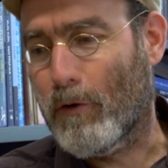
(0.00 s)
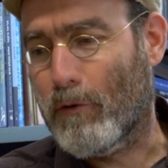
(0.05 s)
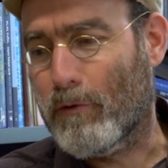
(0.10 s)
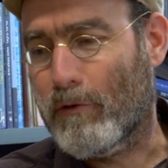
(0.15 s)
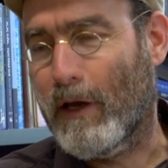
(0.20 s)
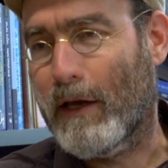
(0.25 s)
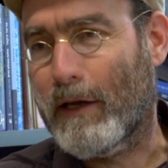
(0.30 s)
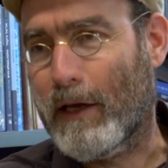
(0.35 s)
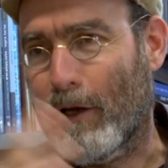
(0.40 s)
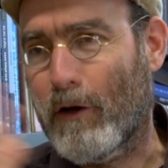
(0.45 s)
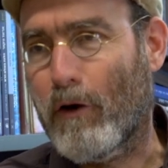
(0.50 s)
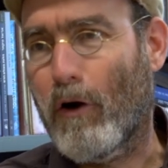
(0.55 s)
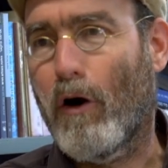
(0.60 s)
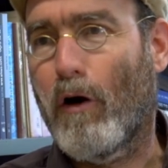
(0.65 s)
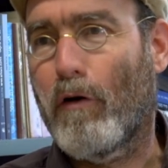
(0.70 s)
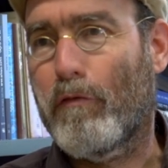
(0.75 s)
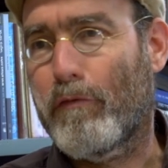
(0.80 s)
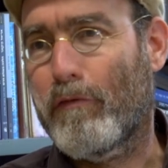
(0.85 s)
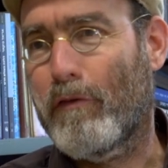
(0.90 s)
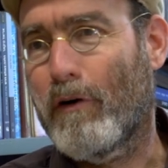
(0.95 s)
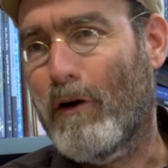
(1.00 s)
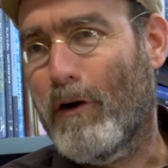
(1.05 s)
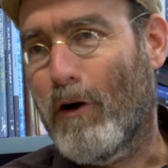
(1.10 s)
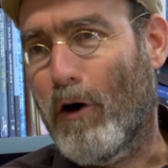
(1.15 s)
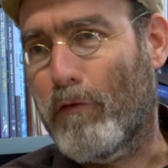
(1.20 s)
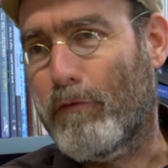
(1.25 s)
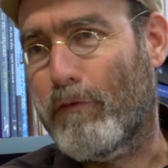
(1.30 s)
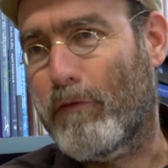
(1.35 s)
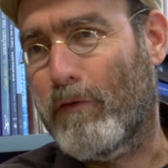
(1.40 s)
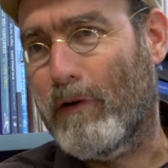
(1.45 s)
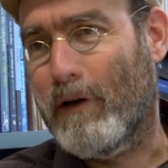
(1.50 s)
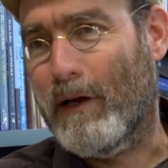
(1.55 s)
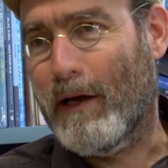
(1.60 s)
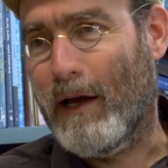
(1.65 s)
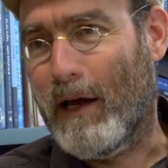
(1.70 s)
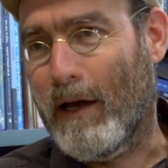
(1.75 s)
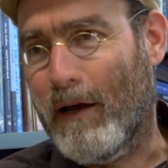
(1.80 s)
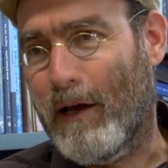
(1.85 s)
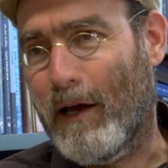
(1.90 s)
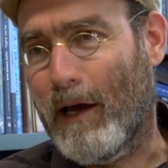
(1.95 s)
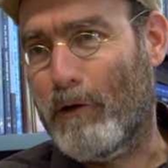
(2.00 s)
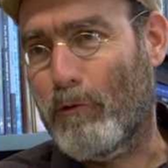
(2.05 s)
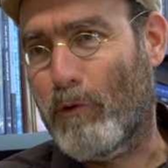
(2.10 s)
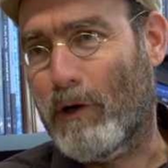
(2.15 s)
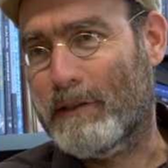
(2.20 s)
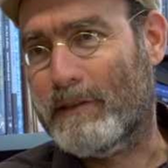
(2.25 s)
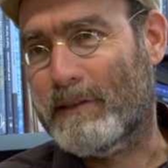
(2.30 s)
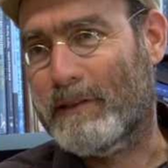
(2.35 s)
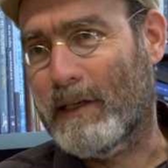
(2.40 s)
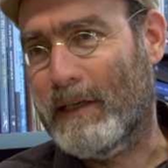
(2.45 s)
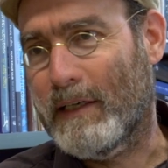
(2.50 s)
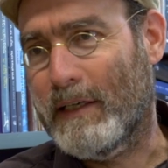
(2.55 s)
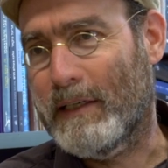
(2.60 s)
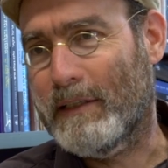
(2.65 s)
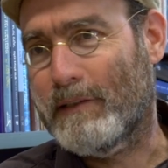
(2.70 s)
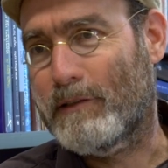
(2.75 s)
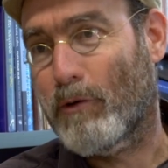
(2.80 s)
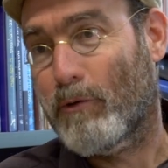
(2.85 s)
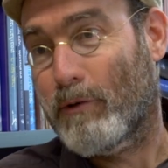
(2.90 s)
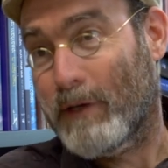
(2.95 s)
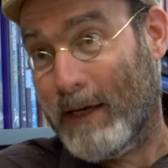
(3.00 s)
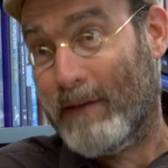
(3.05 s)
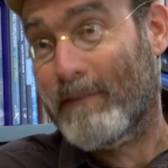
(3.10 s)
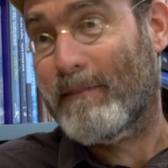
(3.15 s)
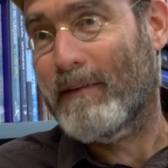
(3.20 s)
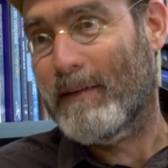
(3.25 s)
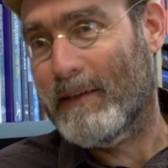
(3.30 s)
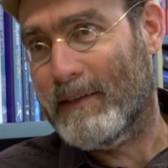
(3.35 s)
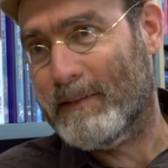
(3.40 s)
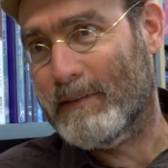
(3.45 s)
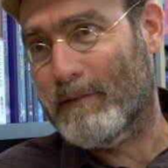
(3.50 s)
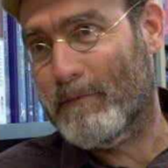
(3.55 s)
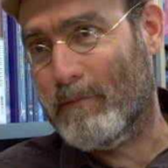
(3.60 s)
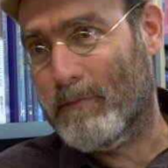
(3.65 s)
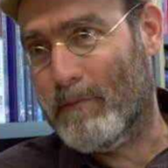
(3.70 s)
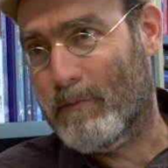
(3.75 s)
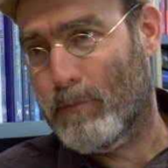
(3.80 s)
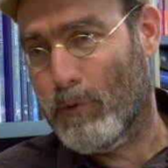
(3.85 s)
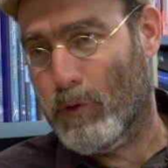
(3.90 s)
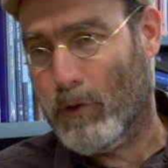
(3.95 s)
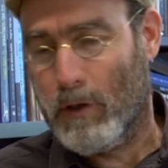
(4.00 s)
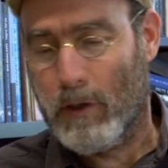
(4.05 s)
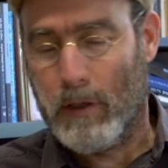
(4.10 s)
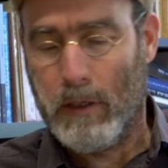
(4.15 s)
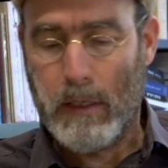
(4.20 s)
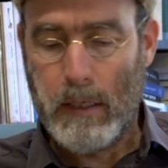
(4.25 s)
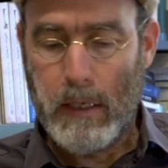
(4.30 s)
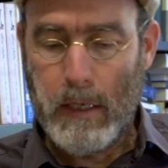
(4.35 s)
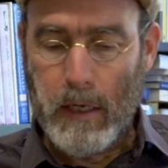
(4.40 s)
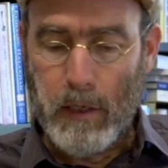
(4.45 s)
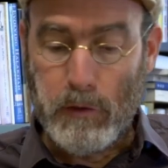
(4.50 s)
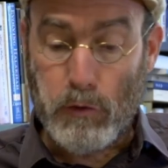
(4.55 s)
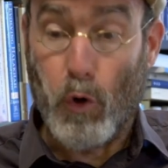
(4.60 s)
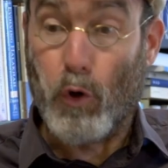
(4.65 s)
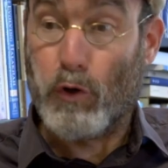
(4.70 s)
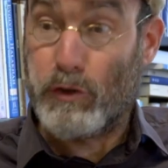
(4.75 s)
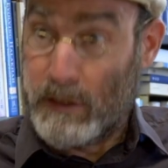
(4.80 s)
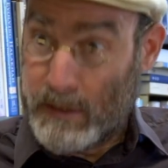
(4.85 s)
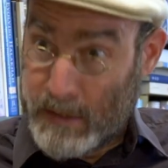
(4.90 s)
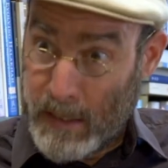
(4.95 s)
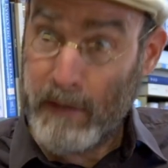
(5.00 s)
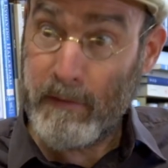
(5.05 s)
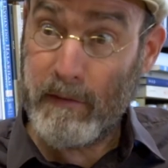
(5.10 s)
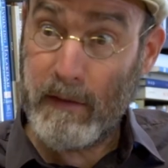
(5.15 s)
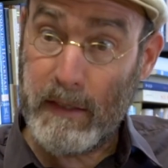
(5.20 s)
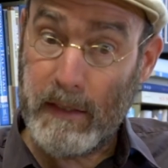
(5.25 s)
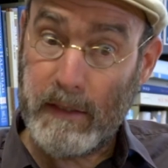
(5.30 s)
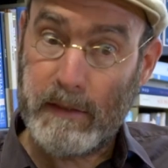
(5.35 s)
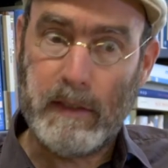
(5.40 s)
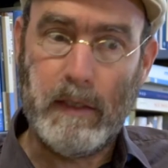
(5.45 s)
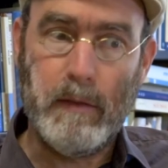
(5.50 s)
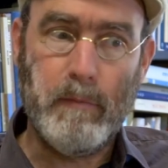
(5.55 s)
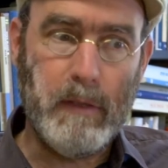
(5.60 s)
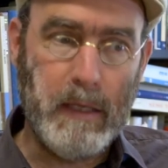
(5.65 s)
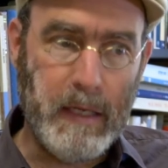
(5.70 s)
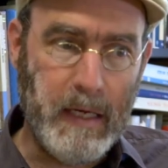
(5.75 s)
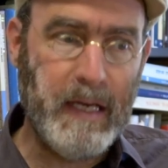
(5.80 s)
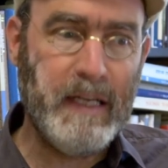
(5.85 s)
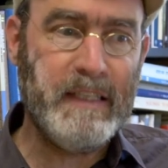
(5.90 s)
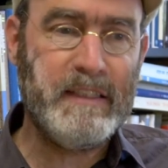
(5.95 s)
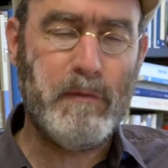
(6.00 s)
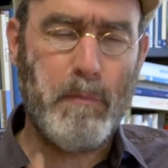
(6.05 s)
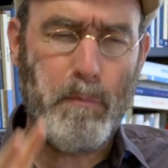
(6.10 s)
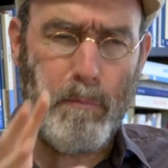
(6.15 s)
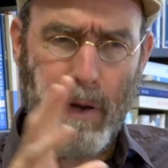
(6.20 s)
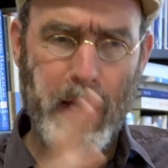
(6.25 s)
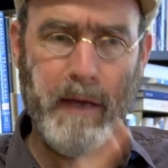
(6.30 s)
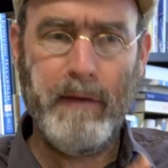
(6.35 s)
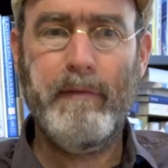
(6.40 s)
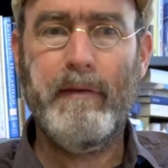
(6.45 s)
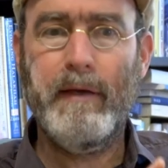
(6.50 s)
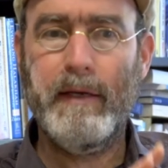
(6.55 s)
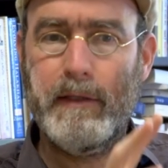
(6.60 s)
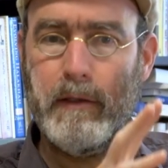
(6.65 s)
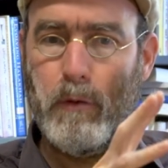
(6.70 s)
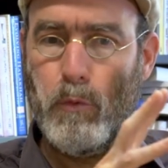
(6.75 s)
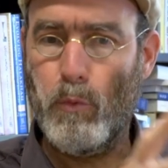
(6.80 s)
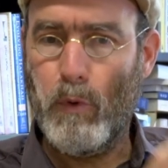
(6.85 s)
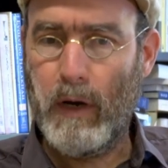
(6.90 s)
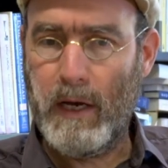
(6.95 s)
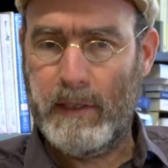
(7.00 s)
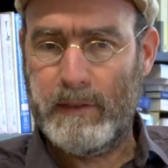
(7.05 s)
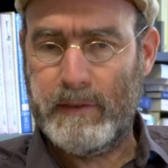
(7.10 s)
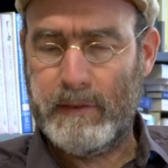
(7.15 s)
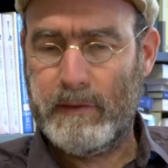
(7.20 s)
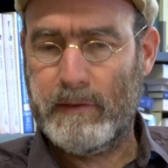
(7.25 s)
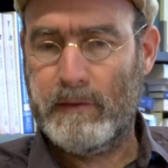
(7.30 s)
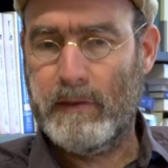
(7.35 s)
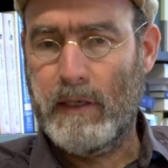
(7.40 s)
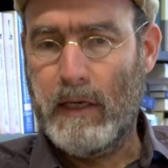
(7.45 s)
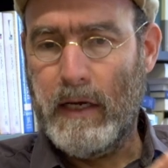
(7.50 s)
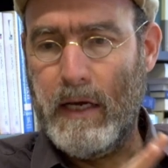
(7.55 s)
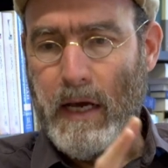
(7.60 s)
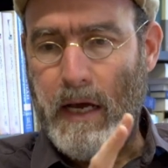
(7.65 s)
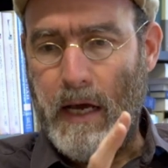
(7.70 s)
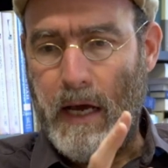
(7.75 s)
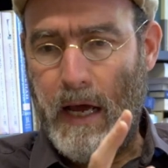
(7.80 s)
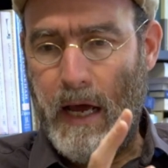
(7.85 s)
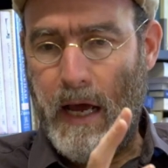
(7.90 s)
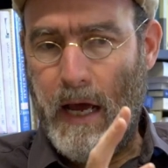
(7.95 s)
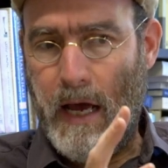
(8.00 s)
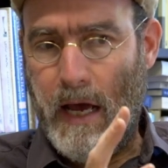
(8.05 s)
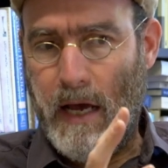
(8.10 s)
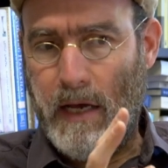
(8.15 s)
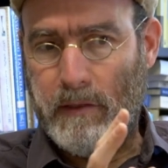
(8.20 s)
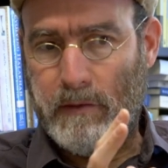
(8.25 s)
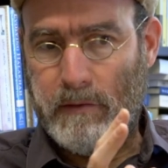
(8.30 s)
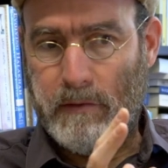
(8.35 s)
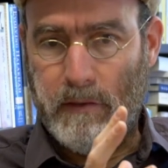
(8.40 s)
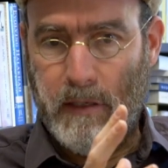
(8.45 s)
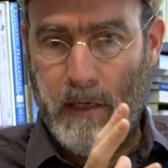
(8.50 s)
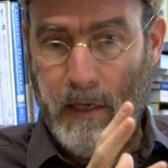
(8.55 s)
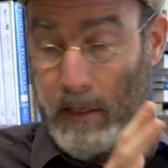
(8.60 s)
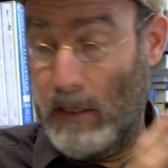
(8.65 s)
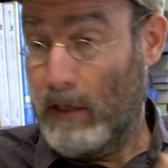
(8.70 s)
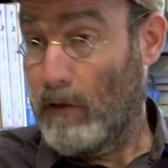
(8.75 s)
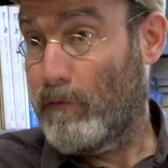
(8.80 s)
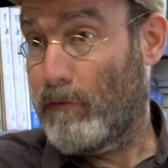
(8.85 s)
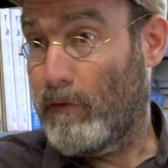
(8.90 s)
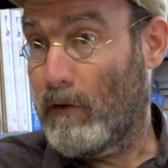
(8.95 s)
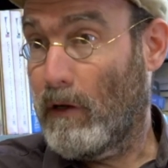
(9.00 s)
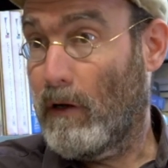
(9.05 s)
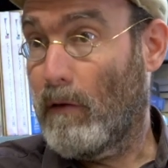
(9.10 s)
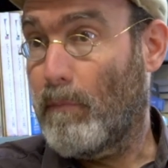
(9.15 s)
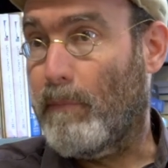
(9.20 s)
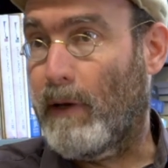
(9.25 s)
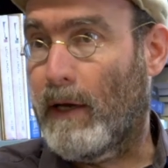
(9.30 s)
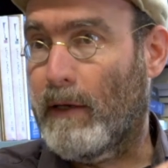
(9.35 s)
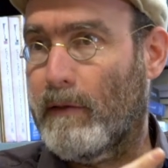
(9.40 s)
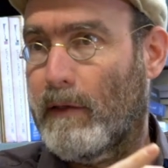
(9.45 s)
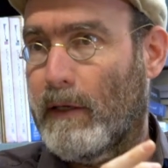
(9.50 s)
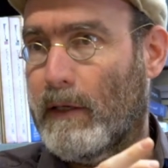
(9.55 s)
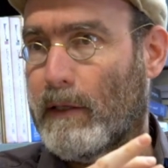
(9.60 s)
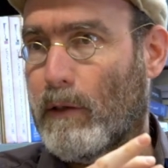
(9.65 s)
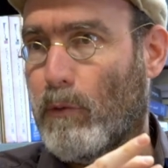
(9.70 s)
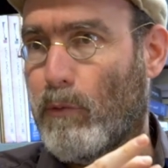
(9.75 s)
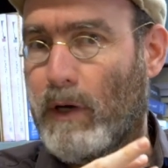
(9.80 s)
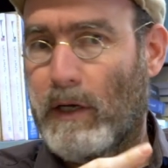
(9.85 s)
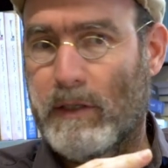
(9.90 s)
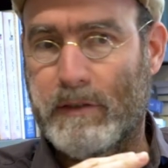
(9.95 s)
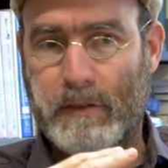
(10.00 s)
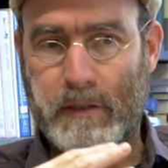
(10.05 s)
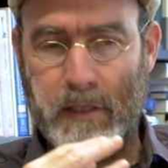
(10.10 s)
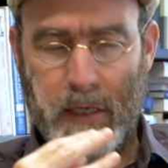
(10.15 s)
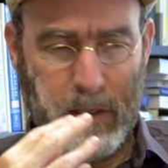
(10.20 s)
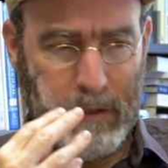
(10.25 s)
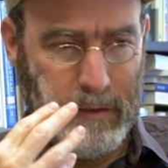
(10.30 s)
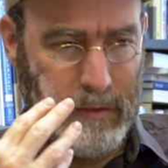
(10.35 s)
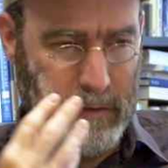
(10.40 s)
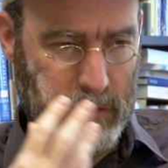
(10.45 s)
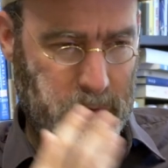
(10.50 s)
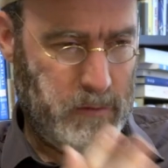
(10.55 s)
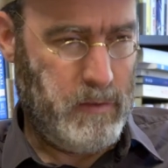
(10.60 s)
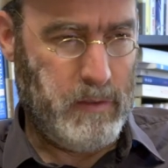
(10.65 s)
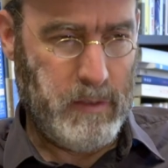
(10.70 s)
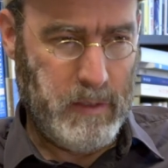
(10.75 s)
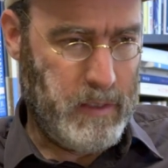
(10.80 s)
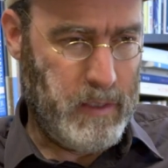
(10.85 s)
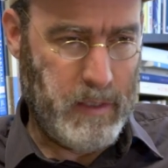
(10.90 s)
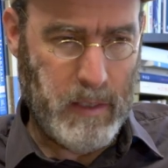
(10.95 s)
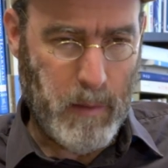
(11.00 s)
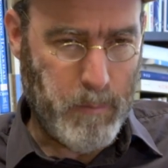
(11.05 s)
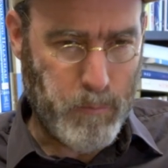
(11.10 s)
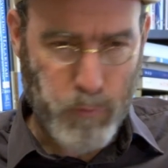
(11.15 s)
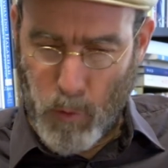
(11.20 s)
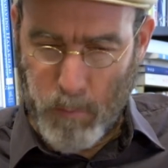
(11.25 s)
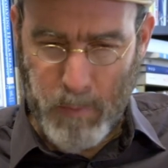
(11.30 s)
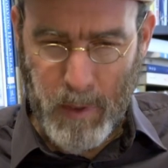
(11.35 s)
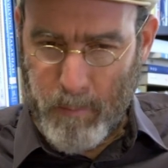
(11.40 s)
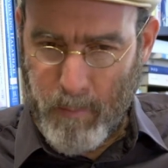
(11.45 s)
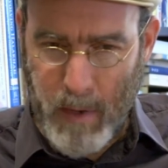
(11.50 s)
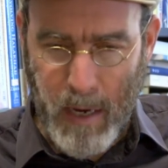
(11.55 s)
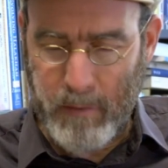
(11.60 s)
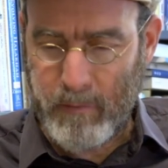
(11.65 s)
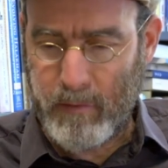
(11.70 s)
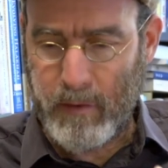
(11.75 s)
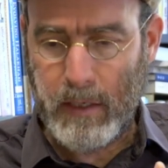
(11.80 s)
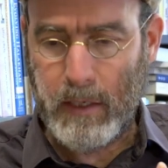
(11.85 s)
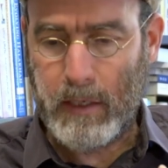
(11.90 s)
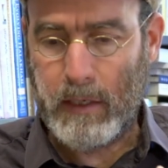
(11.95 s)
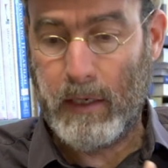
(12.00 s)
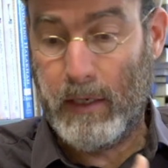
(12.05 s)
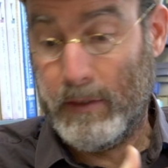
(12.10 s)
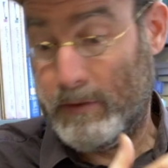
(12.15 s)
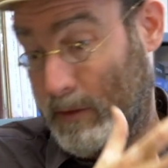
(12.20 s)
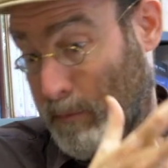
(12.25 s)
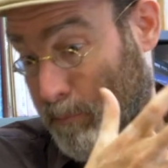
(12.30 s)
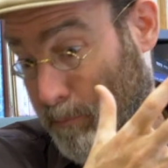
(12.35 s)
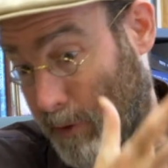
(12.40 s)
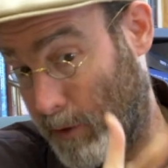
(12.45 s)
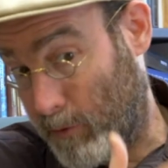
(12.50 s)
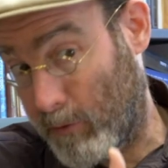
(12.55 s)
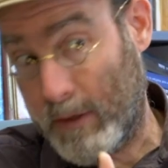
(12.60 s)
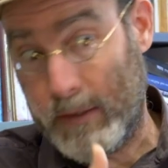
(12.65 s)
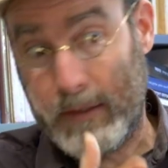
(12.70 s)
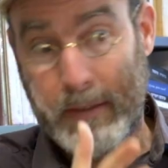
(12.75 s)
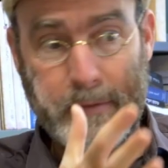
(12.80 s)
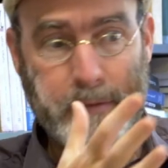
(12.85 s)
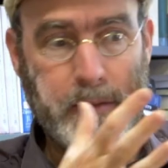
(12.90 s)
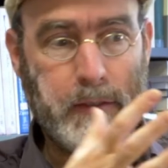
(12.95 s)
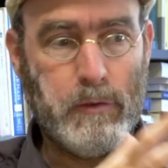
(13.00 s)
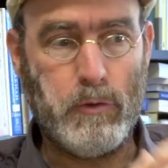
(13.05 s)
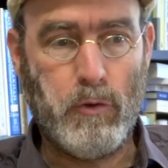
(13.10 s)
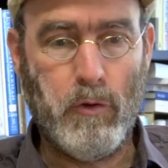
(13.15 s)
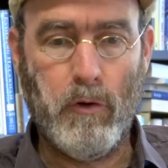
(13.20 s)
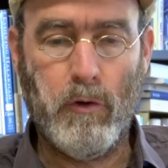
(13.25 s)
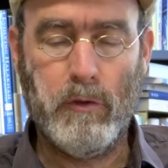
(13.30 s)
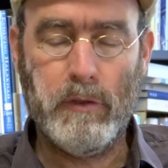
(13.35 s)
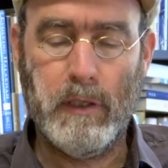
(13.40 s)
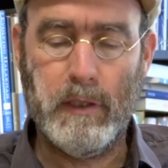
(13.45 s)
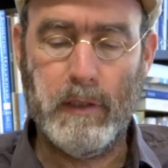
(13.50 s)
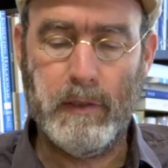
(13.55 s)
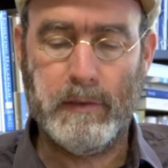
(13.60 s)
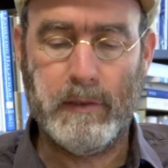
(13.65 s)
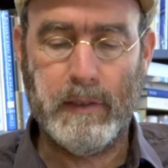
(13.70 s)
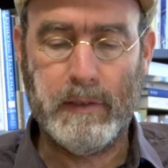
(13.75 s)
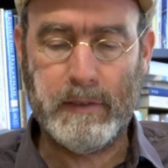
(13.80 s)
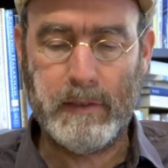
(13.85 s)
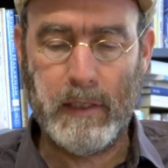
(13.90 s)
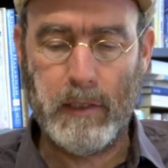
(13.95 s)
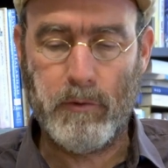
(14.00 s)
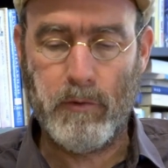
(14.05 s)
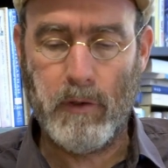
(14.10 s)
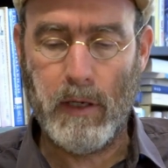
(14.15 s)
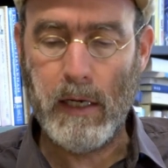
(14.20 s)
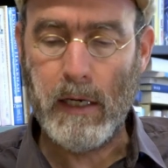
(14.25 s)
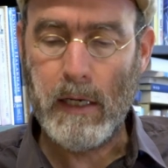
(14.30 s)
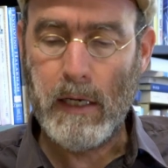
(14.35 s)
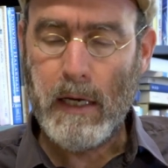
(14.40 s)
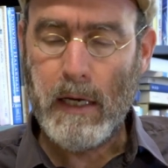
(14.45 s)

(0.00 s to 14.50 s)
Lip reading: taking off of Edward Said's Orientalism book. So Occidentalism is painting the West as evil, painting the West as problematic, as imperialist, as colonialist, etc.